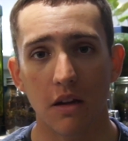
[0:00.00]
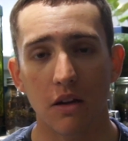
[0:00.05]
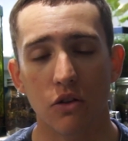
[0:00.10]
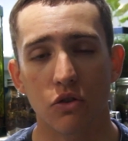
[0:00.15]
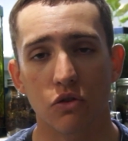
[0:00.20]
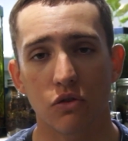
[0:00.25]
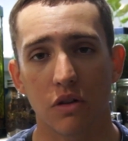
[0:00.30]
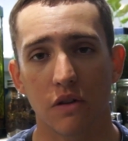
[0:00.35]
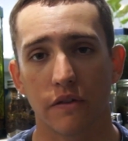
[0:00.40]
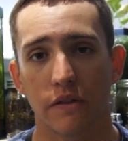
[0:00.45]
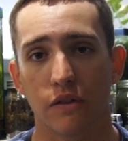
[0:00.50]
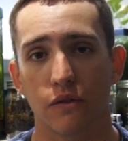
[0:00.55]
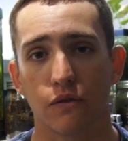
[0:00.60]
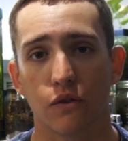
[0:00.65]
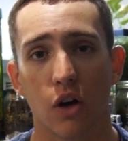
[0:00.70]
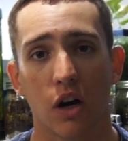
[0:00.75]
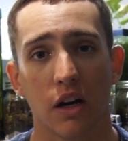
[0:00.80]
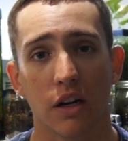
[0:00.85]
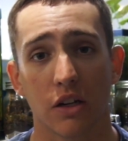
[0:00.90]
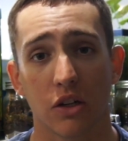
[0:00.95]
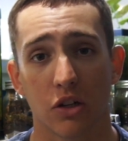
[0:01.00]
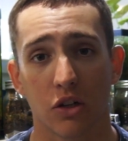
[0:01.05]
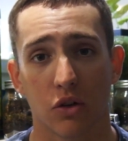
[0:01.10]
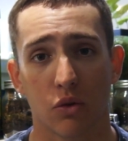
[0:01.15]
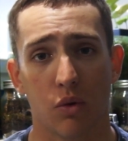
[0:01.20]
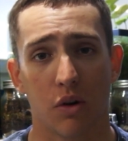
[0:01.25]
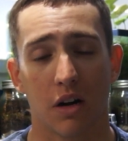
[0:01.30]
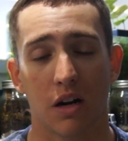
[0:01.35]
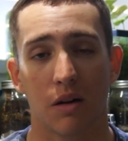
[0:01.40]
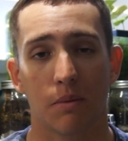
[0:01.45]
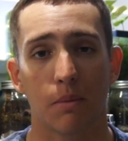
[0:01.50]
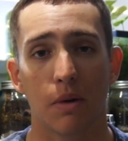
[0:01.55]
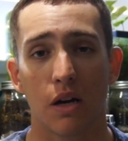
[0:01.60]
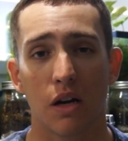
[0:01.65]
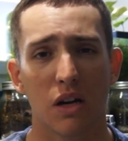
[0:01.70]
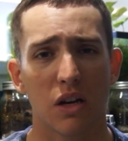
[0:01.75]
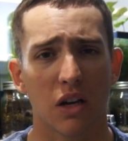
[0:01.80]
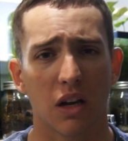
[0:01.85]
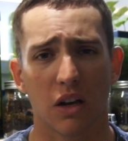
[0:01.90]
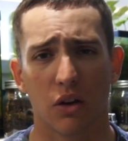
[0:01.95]
So if you've got your aquarium
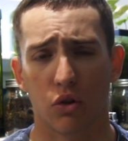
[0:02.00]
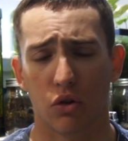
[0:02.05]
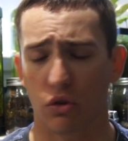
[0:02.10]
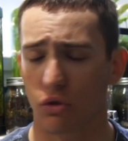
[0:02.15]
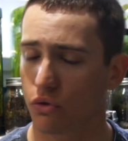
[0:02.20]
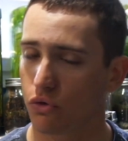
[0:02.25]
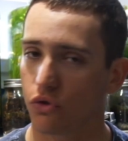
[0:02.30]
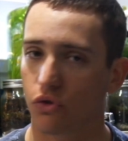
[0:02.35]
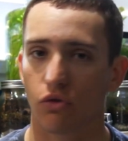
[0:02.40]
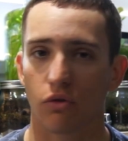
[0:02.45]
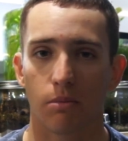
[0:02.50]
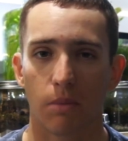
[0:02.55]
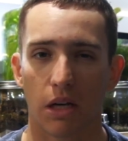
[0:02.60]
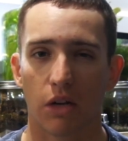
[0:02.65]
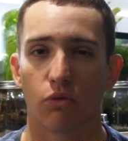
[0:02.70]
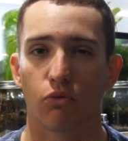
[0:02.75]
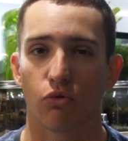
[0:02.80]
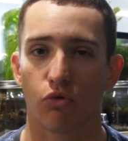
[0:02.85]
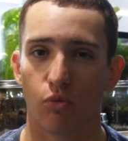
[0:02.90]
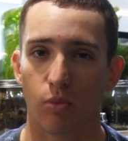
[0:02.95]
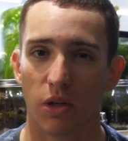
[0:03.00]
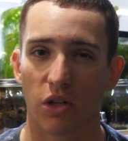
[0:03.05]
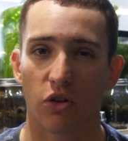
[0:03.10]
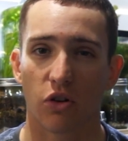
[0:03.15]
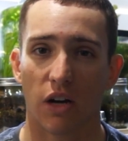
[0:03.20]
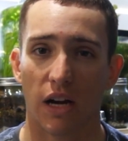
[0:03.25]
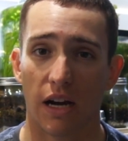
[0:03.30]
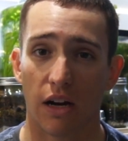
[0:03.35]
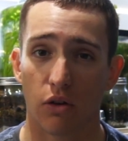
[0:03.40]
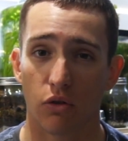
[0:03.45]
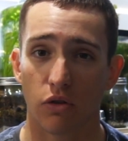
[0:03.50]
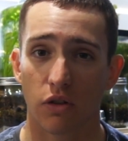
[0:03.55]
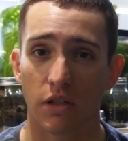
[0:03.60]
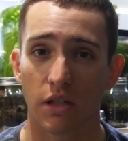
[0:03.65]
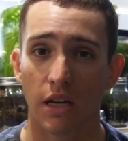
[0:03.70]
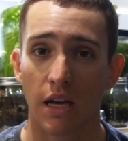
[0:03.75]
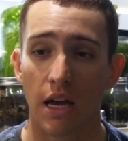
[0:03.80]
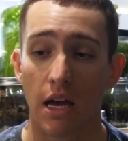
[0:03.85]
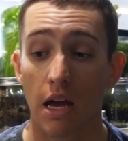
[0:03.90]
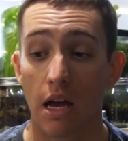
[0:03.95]
close to a main room in your
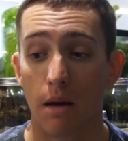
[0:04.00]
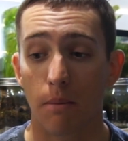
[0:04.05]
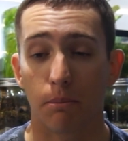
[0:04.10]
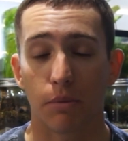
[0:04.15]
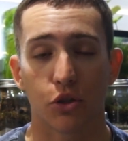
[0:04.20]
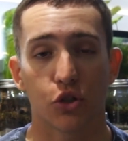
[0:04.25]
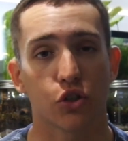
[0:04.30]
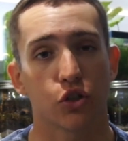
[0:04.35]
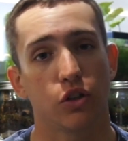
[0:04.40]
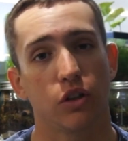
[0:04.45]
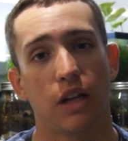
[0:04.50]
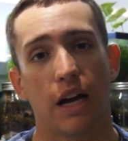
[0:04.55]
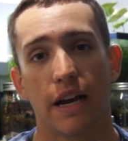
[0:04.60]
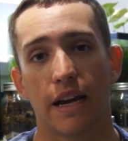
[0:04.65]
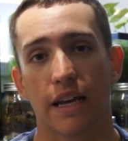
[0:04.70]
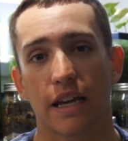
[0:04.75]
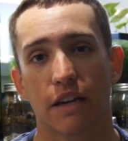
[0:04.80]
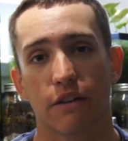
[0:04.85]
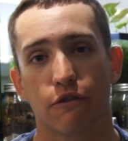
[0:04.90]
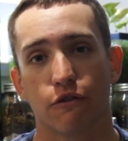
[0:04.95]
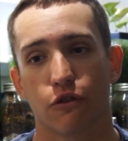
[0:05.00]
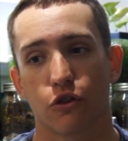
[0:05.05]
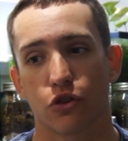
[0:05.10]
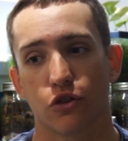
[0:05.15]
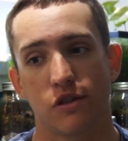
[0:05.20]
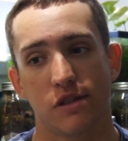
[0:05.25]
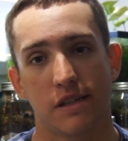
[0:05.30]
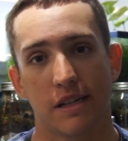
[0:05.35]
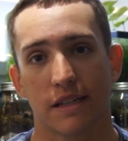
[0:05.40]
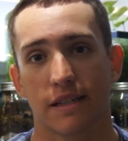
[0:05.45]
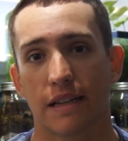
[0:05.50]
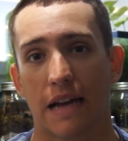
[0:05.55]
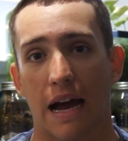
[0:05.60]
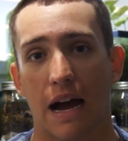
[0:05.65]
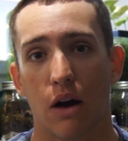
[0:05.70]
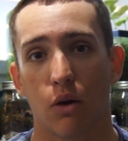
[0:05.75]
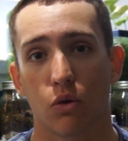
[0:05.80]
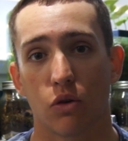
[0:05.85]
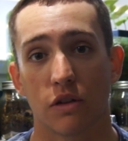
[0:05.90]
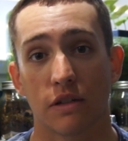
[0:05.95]
house, but you're lighting it for 6
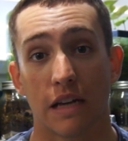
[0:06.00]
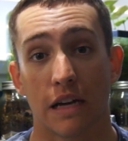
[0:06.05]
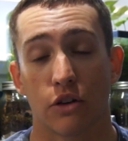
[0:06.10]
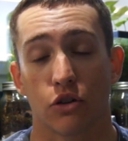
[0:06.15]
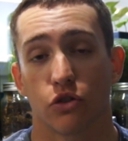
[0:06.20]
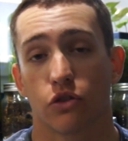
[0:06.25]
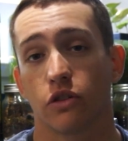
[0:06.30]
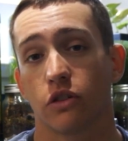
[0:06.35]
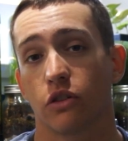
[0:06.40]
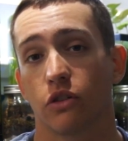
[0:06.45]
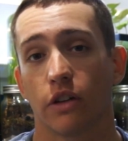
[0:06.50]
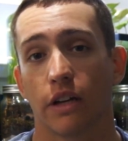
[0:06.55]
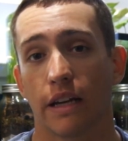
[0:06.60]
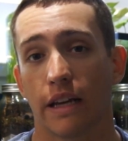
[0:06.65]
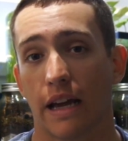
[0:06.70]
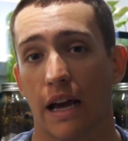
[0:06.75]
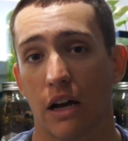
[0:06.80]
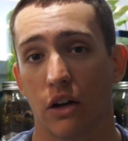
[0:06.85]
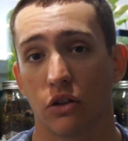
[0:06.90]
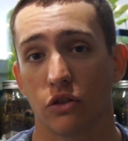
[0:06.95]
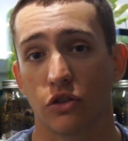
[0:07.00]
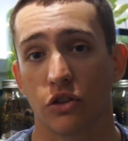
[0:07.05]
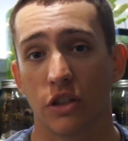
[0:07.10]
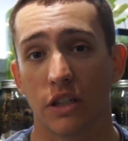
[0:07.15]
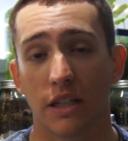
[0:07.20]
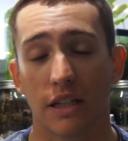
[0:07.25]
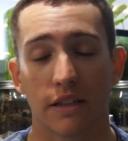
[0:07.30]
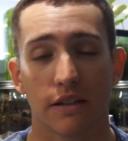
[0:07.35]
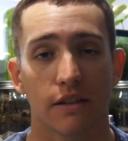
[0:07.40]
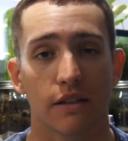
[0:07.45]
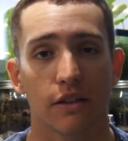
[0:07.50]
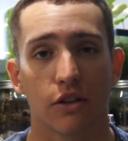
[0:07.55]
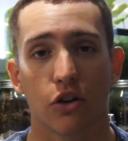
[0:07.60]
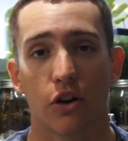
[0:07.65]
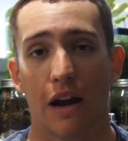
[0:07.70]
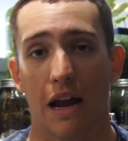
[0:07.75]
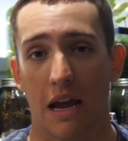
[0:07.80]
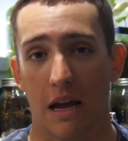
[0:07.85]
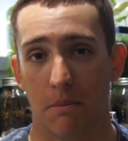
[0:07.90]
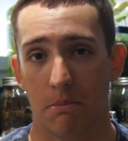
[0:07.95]
hours and you're still getting algae,
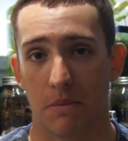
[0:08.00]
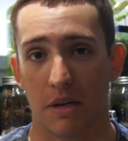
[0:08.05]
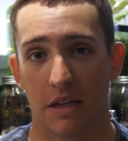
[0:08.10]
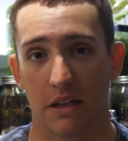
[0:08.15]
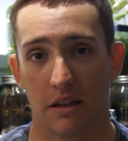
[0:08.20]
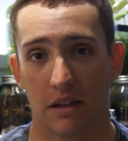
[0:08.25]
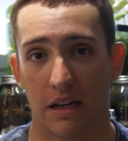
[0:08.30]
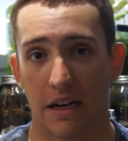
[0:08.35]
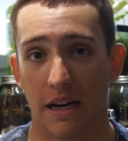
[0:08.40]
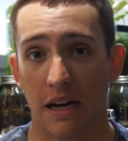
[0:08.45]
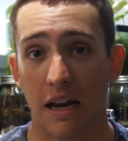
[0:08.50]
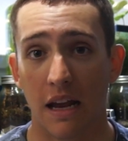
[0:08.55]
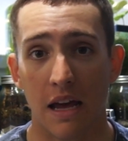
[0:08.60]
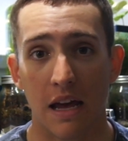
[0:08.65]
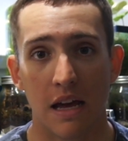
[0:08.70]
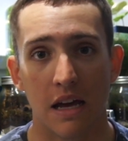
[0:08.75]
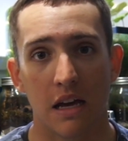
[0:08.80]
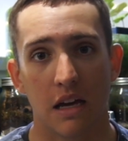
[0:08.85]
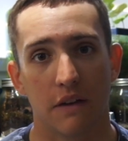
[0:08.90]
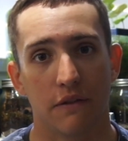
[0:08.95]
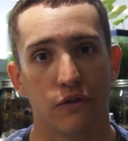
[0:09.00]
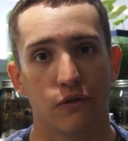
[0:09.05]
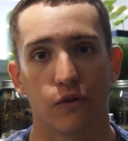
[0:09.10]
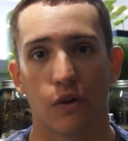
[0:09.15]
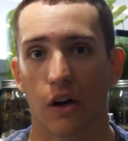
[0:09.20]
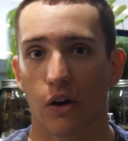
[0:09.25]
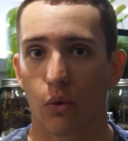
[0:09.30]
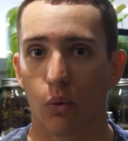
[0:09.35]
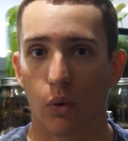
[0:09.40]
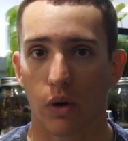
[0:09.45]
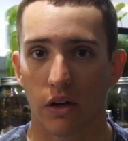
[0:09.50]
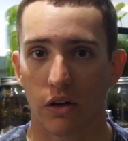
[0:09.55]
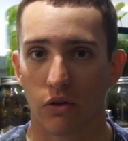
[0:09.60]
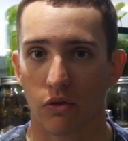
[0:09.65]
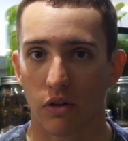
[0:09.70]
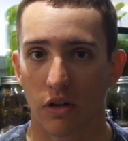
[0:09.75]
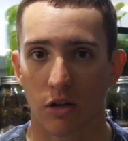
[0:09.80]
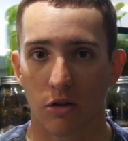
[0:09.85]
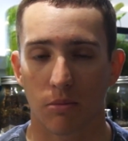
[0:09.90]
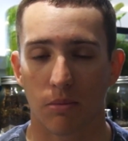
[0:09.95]
consider ambient light. If you've got a window
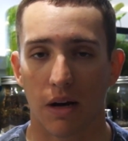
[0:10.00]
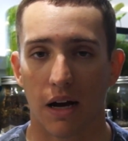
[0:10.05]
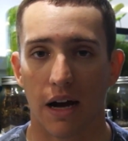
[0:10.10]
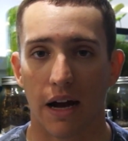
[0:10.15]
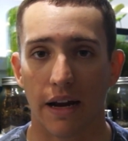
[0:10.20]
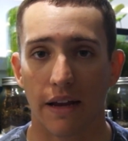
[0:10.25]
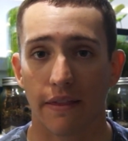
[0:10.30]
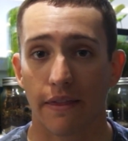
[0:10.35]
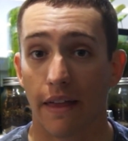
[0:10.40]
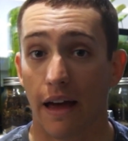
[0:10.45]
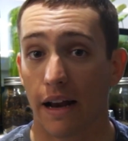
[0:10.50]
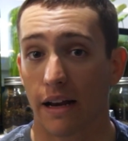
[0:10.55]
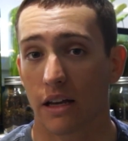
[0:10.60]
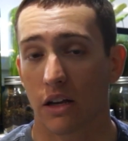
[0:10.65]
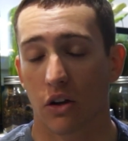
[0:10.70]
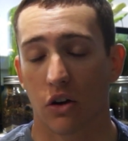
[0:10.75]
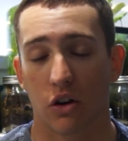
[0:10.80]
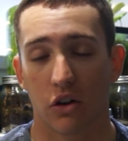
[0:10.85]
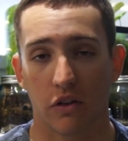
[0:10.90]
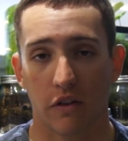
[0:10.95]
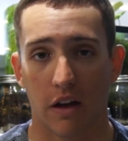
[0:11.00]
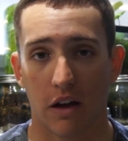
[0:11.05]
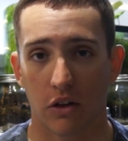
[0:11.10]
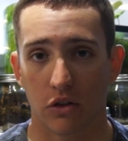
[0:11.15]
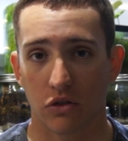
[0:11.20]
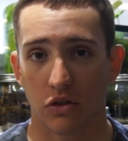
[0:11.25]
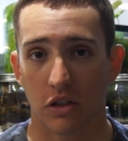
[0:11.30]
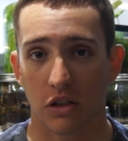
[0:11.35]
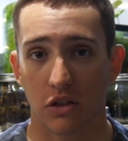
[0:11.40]
nearby, that can cause algae